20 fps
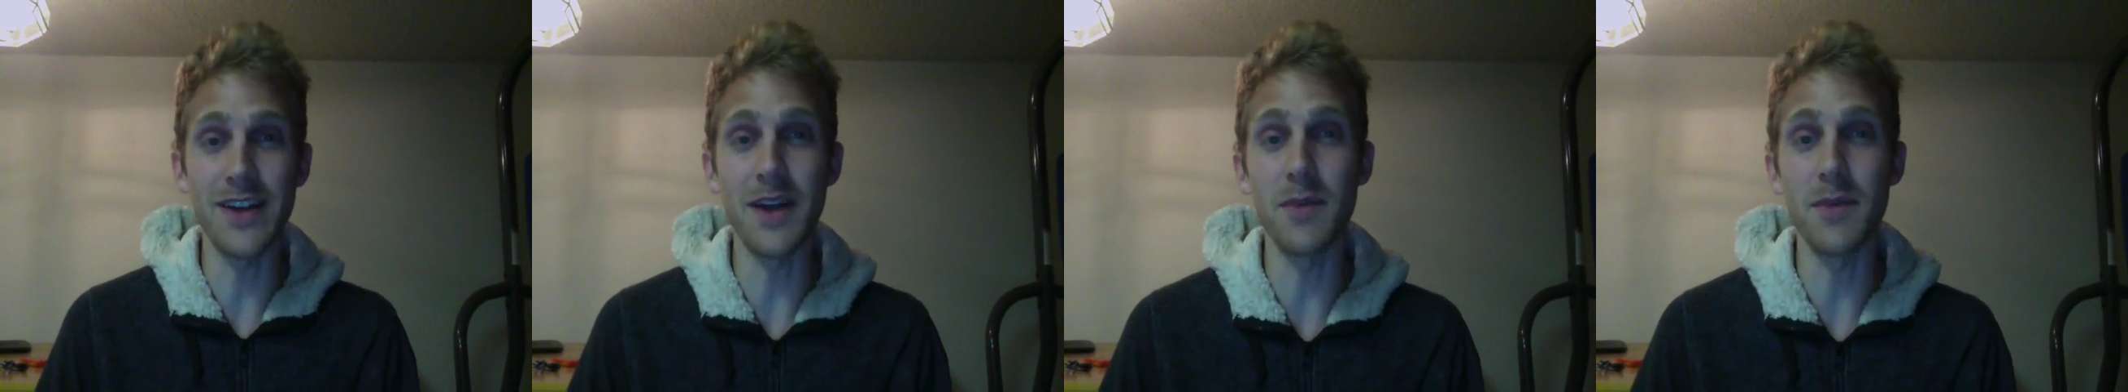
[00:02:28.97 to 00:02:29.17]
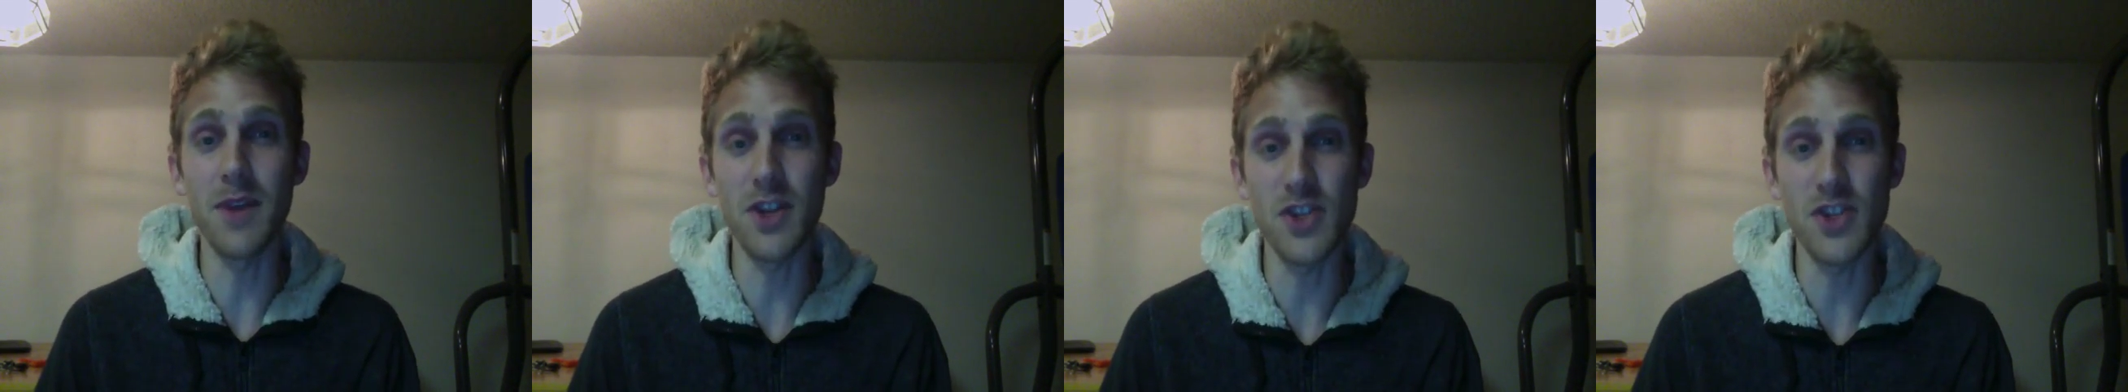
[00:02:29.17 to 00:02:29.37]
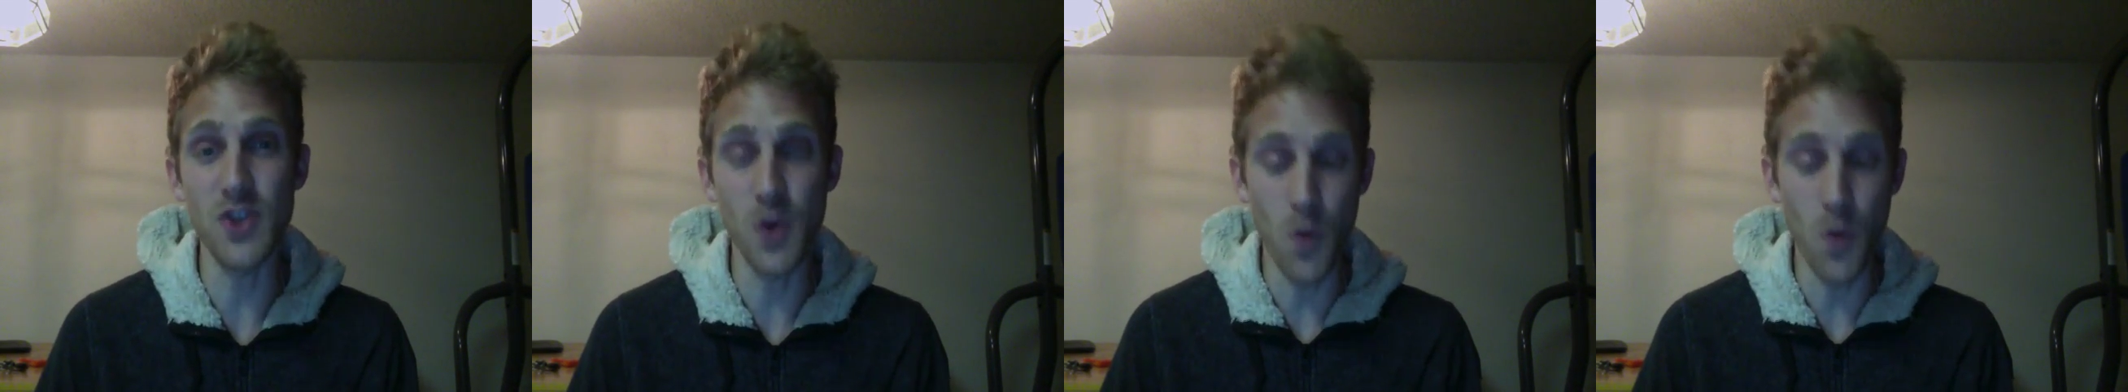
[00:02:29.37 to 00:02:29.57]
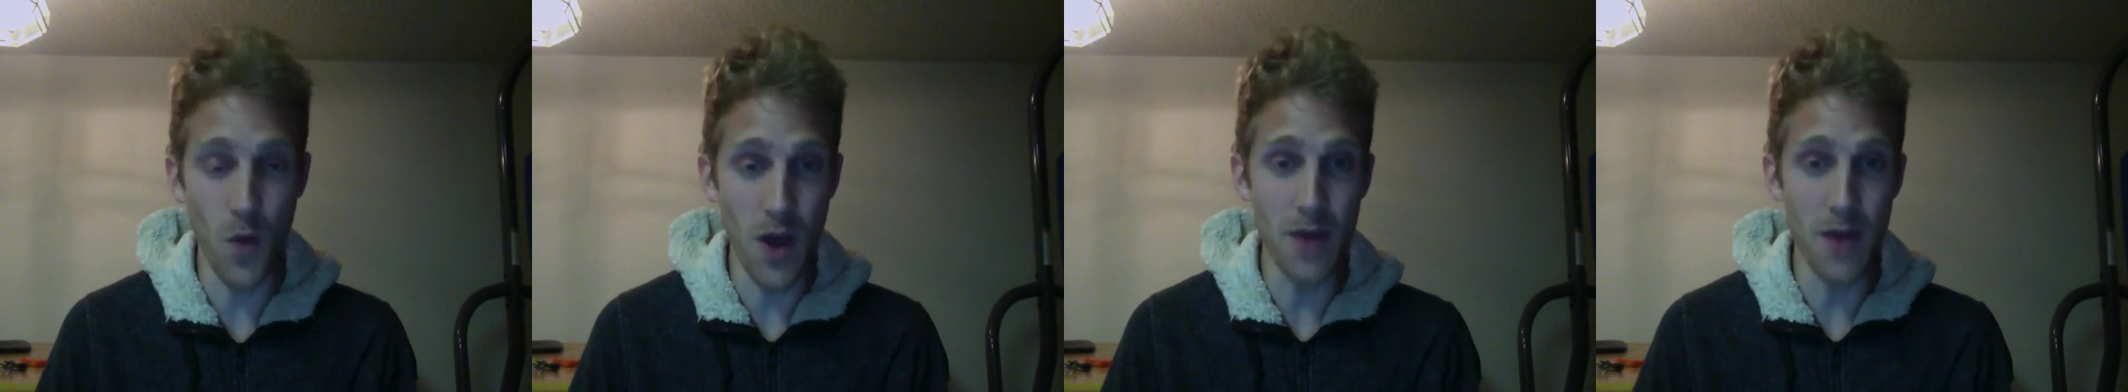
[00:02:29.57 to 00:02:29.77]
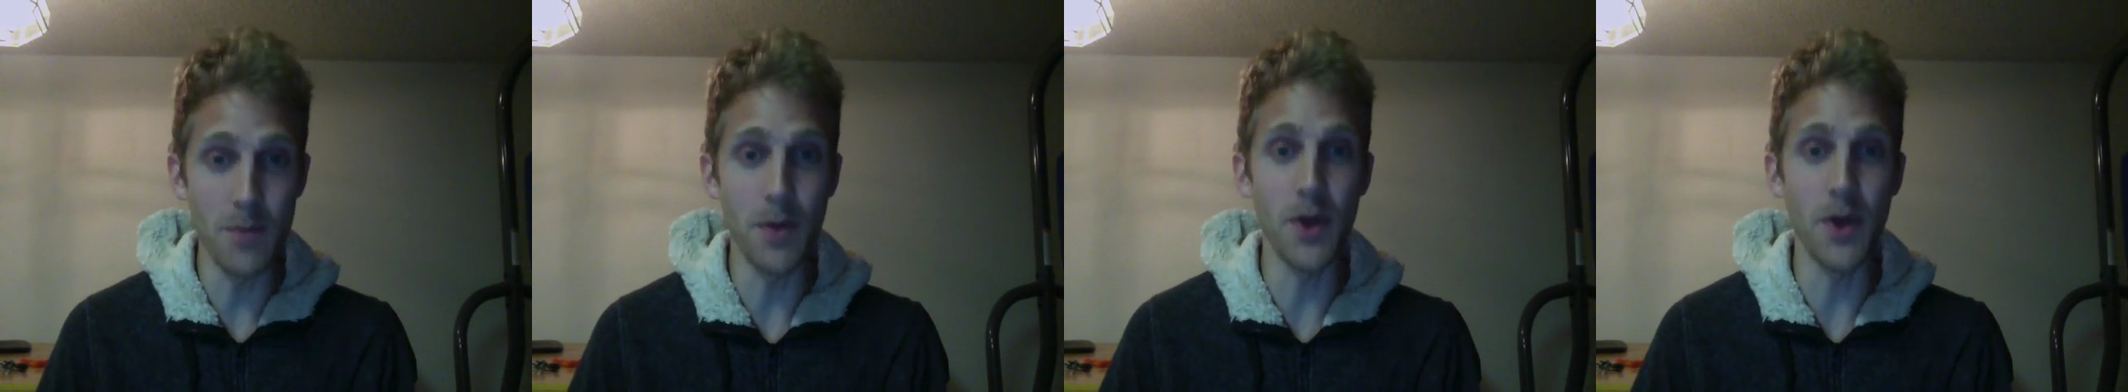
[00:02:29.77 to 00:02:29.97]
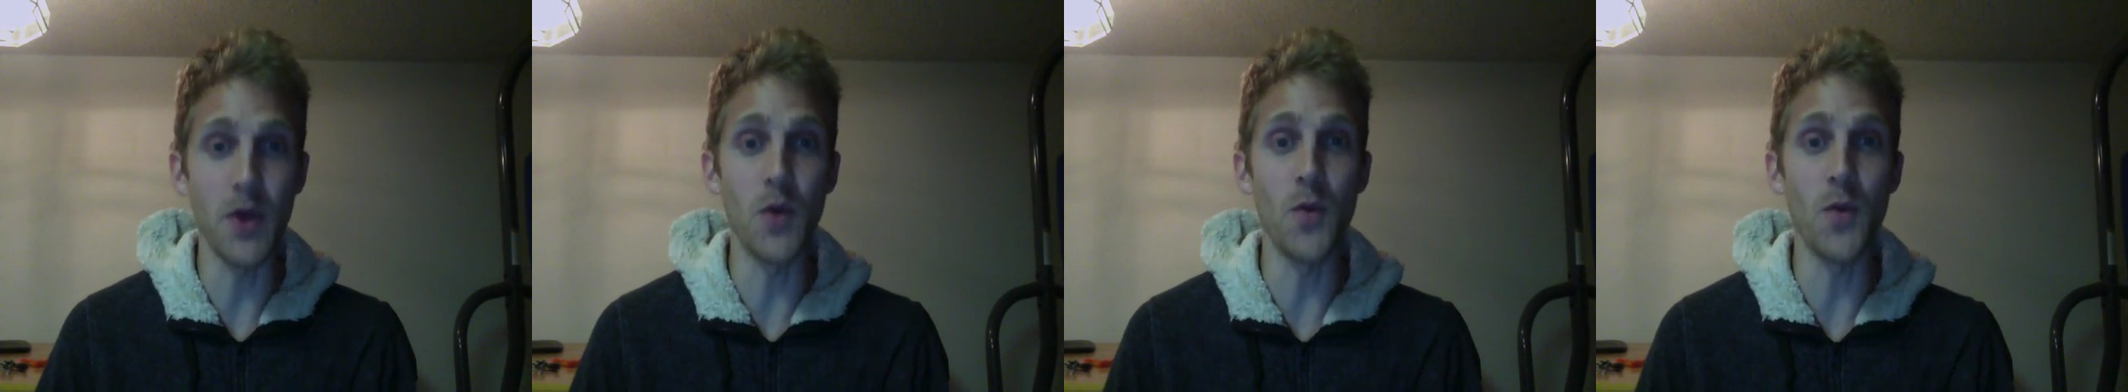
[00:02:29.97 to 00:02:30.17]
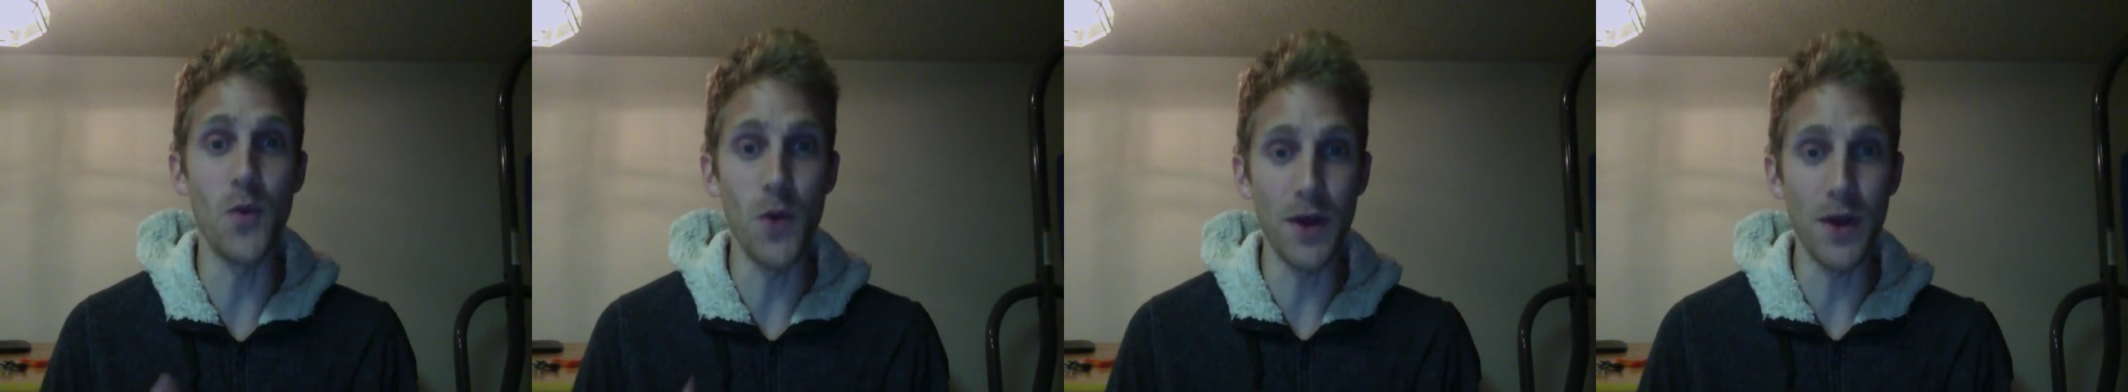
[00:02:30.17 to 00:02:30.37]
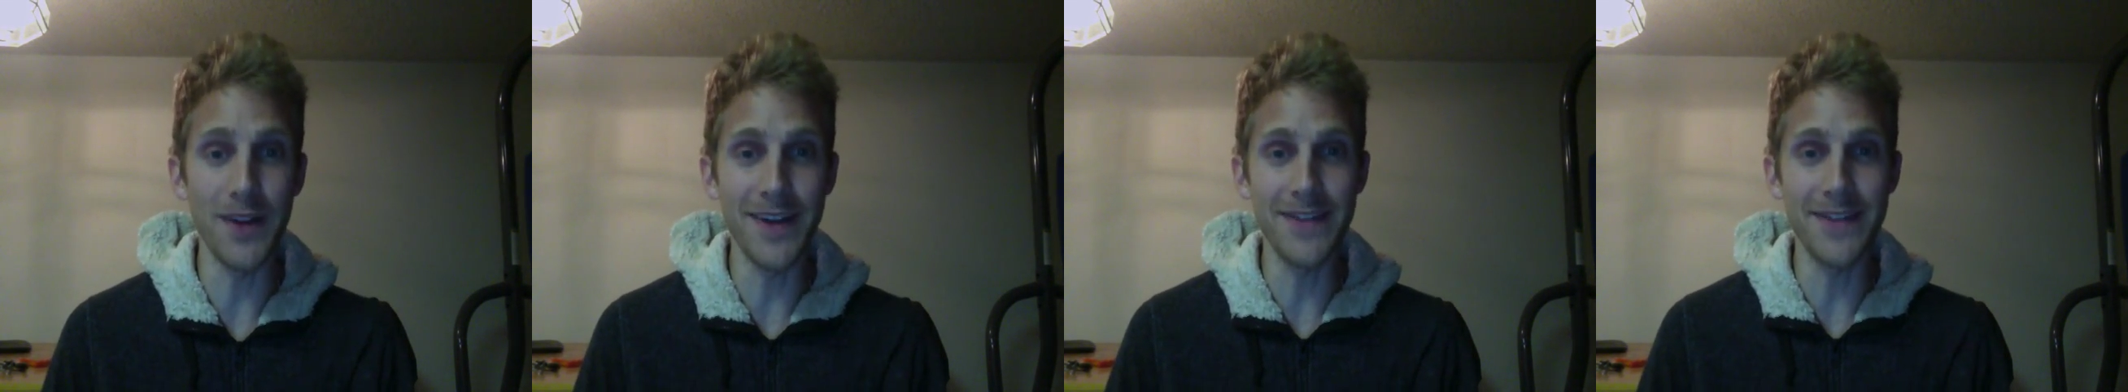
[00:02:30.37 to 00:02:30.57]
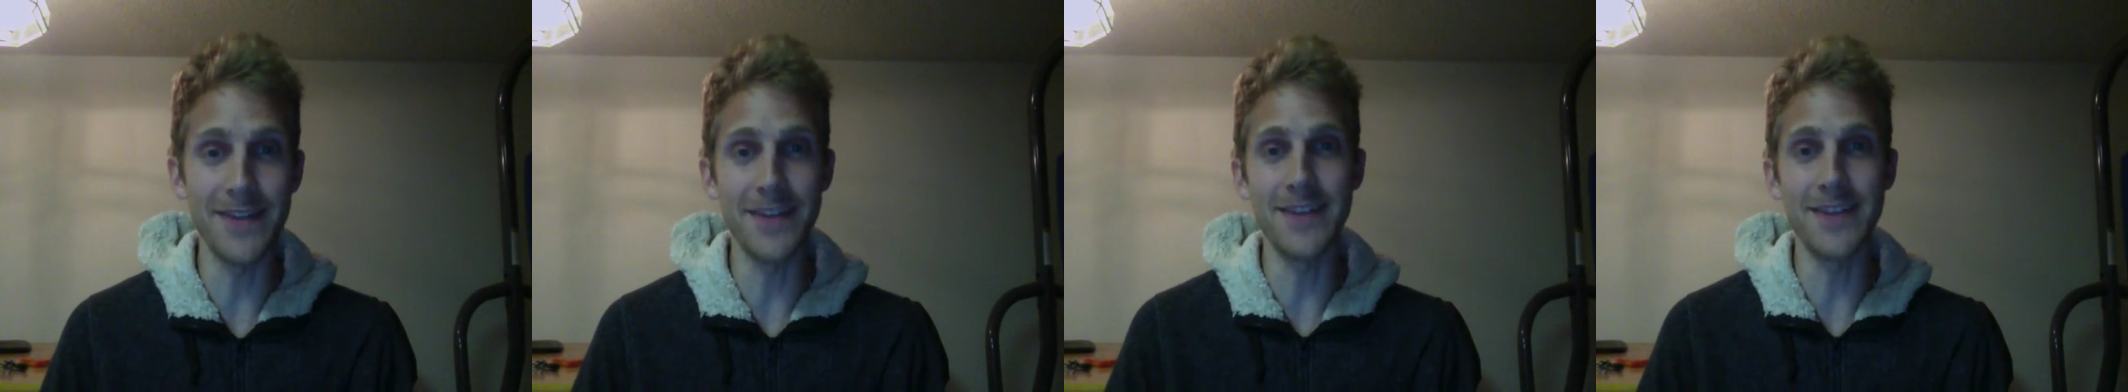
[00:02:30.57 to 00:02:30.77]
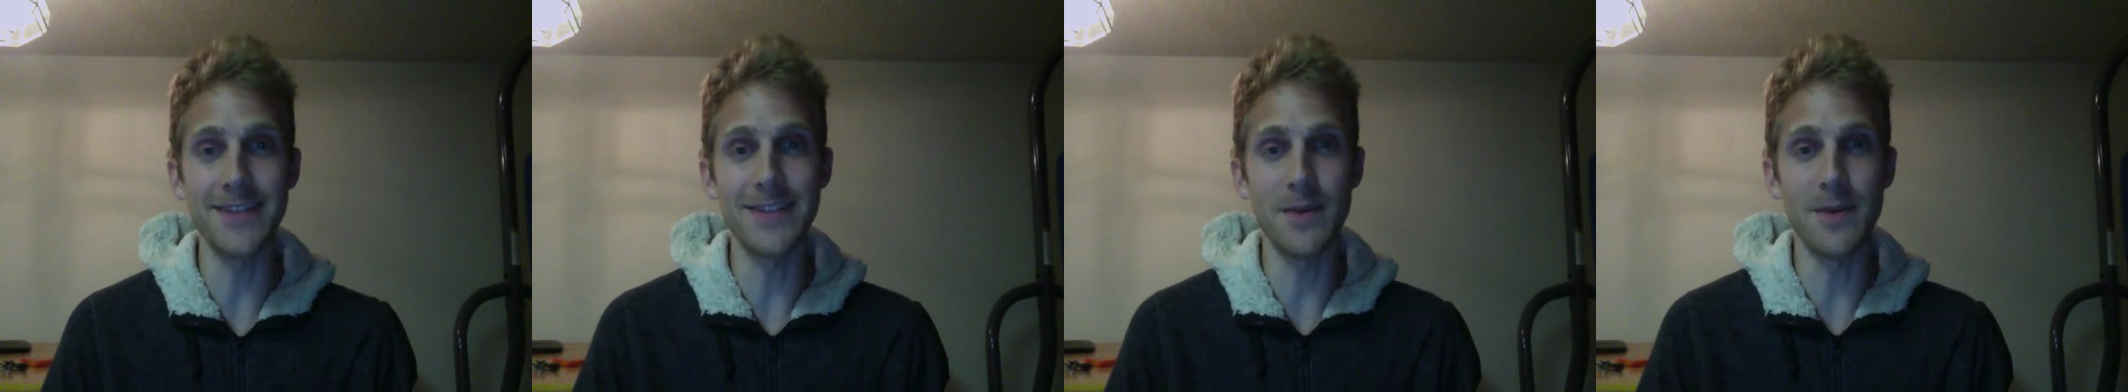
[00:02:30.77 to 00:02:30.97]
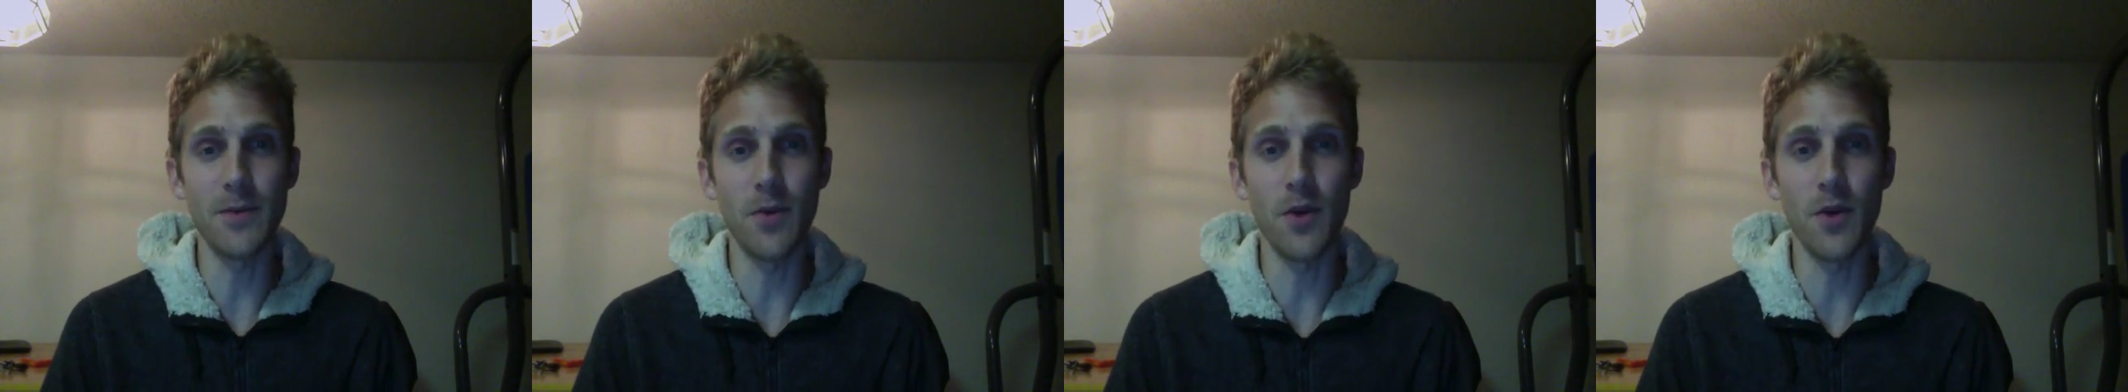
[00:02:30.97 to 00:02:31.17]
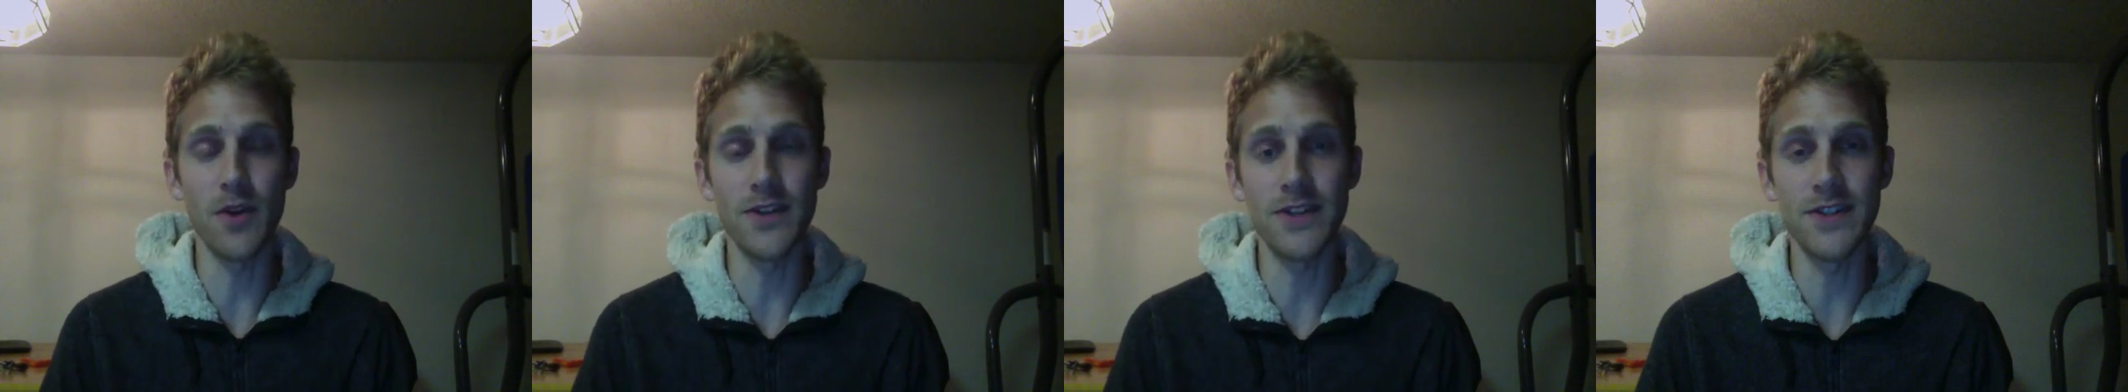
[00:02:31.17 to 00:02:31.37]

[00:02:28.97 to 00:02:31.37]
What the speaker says: I'm not sure when, but it will get done at some point.